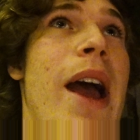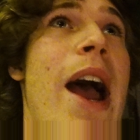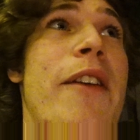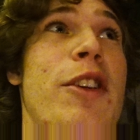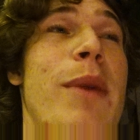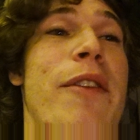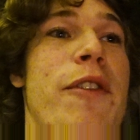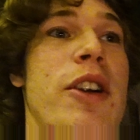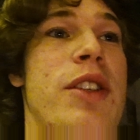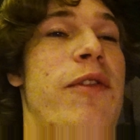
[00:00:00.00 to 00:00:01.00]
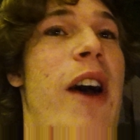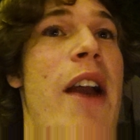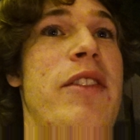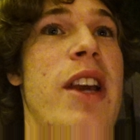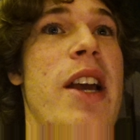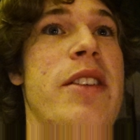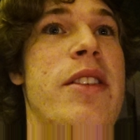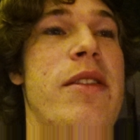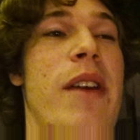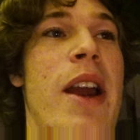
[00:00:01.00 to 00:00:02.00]
after my first 5
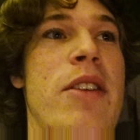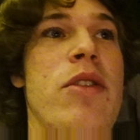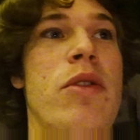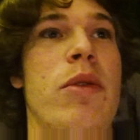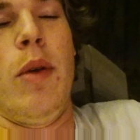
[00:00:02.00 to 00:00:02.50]
tests, I knew